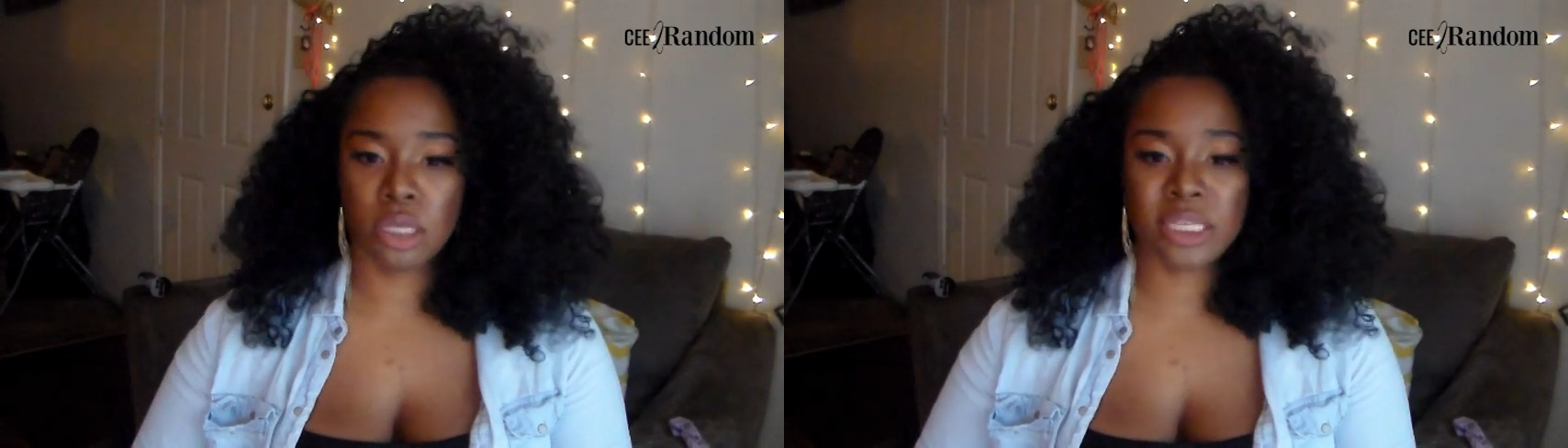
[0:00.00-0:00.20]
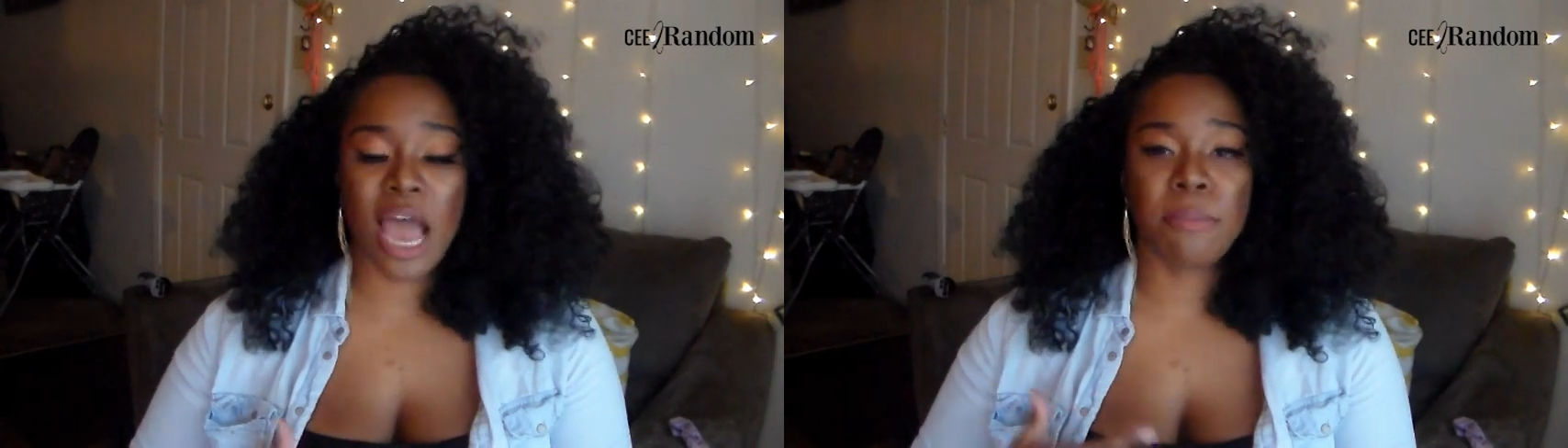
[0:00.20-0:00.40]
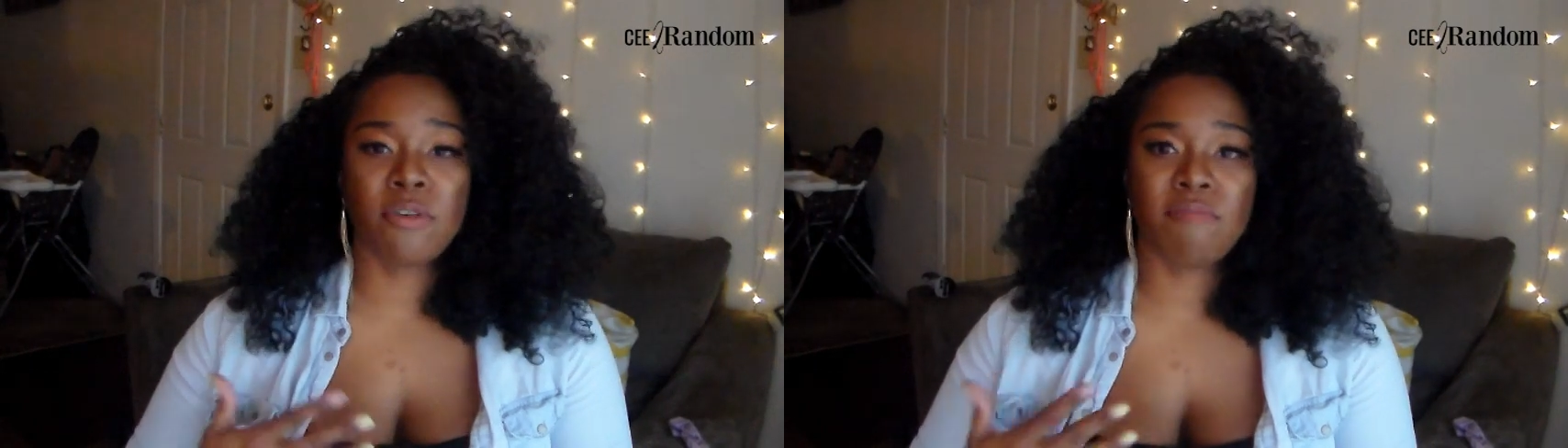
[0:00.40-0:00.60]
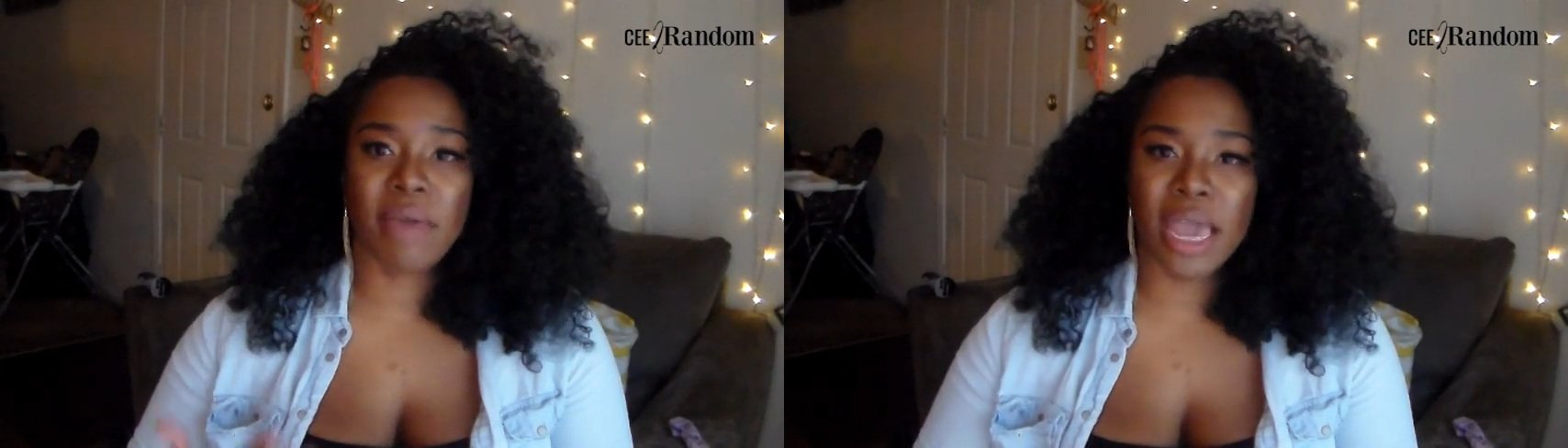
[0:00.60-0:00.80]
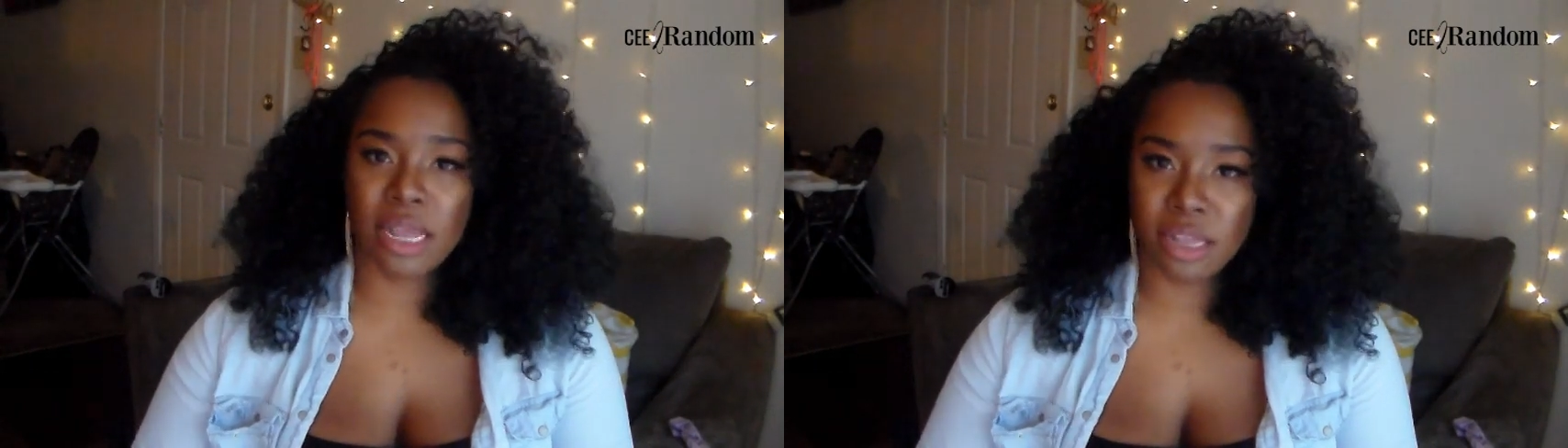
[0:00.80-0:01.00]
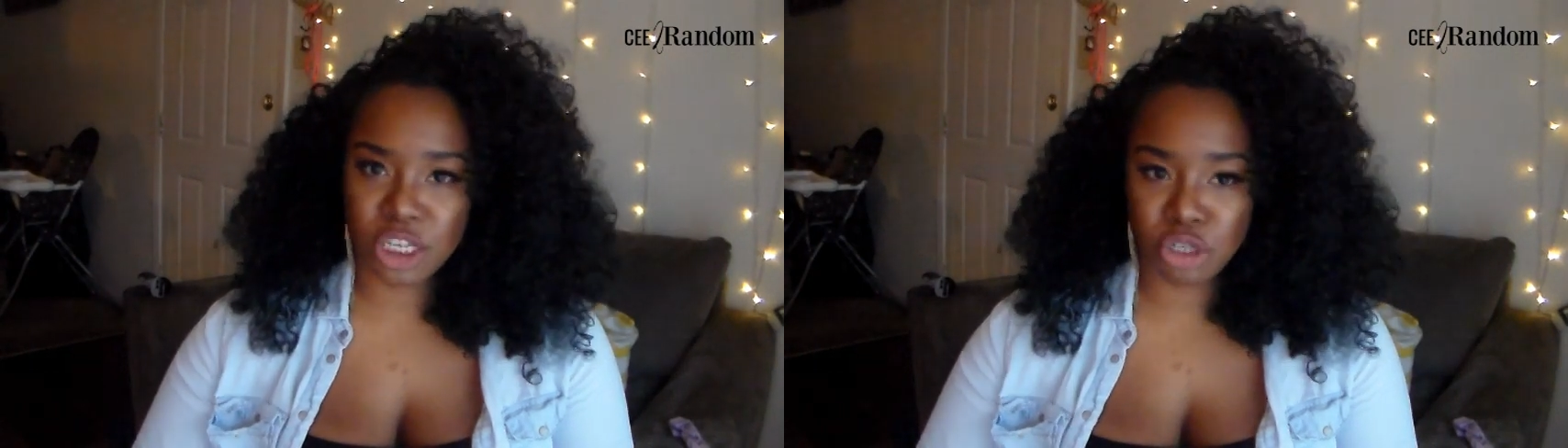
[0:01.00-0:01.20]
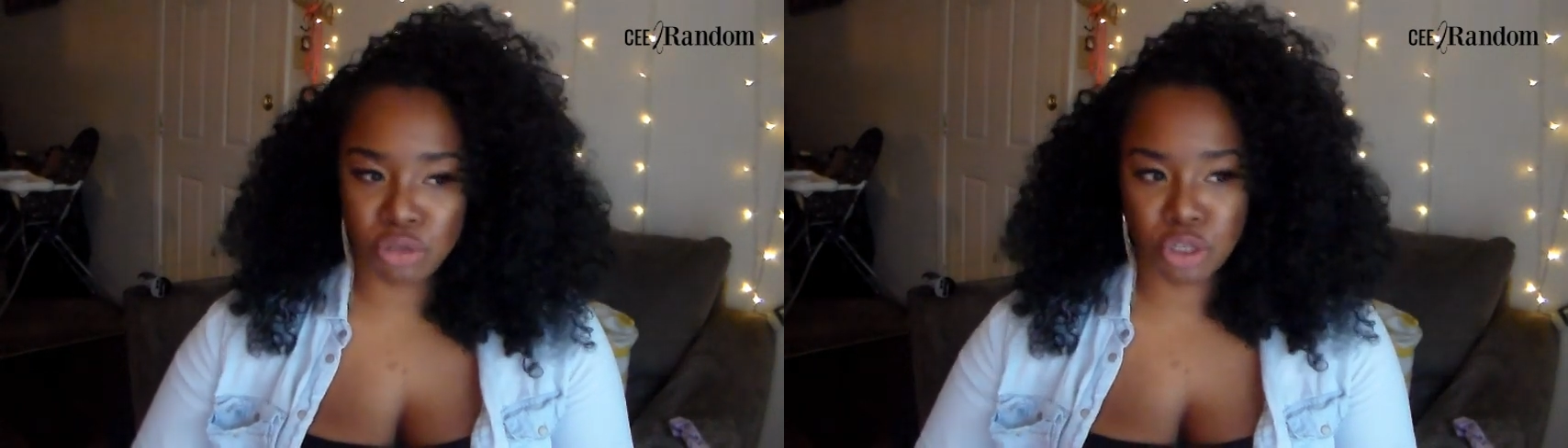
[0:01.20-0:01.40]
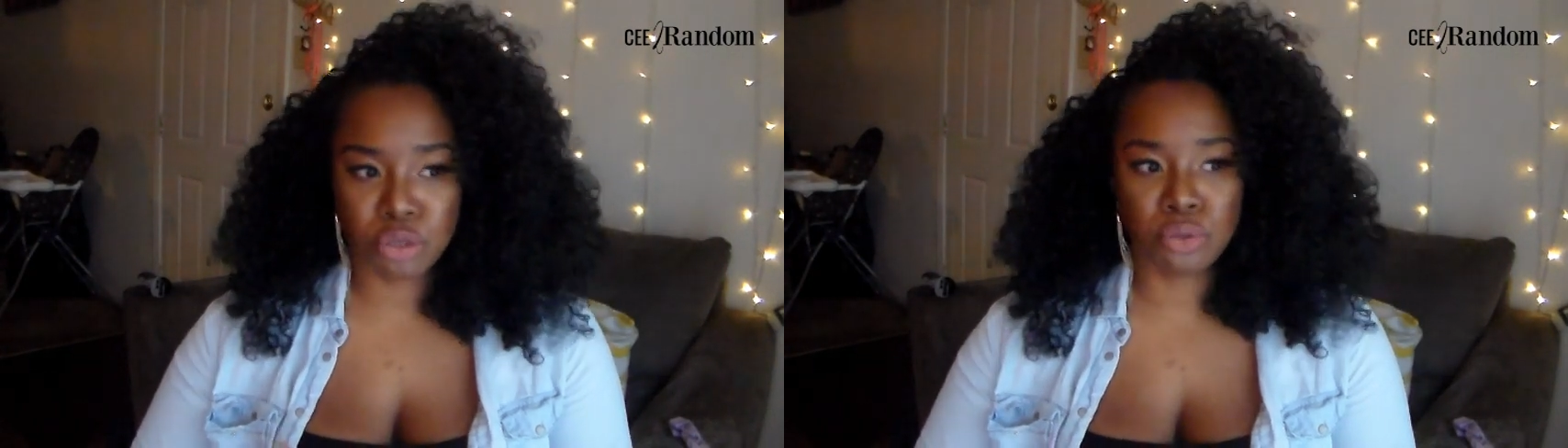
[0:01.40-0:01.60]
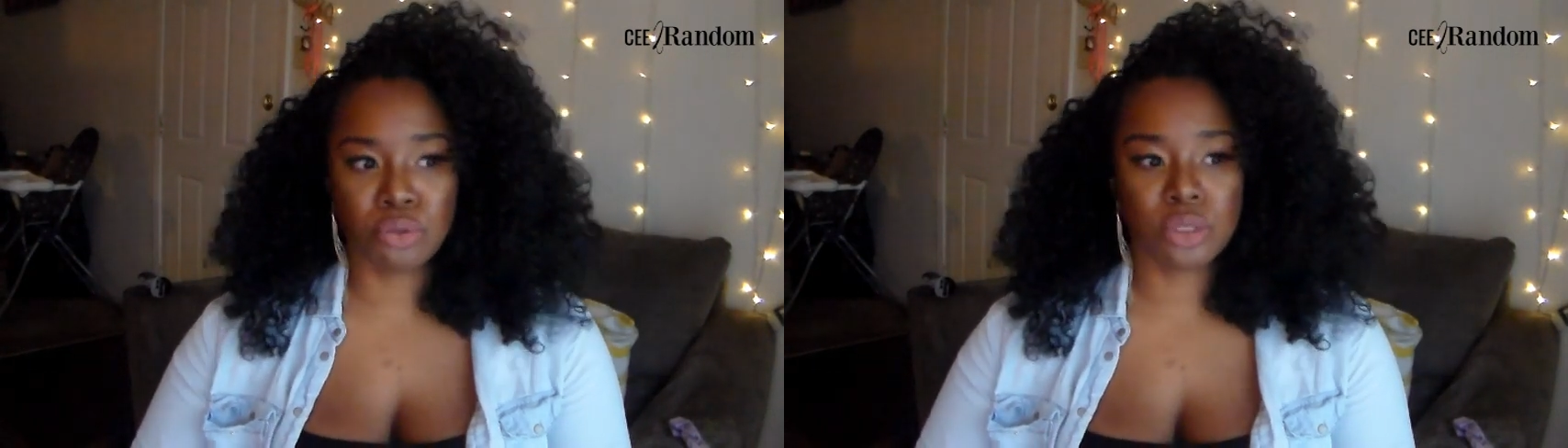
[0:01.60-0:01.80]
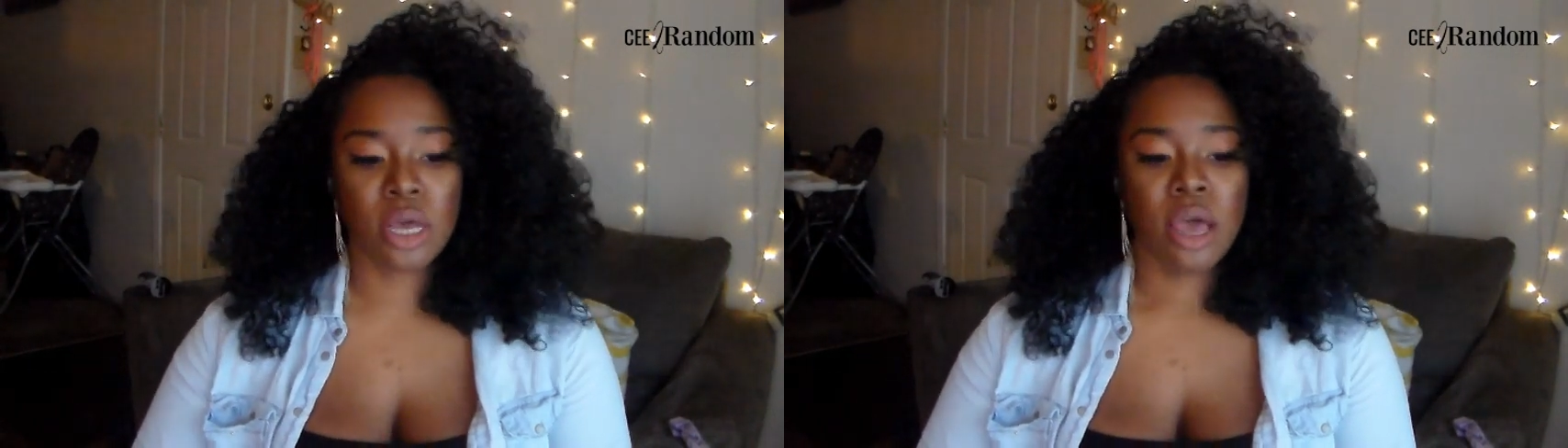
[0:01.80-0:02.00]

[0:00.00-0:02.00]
the type of mate that you choose.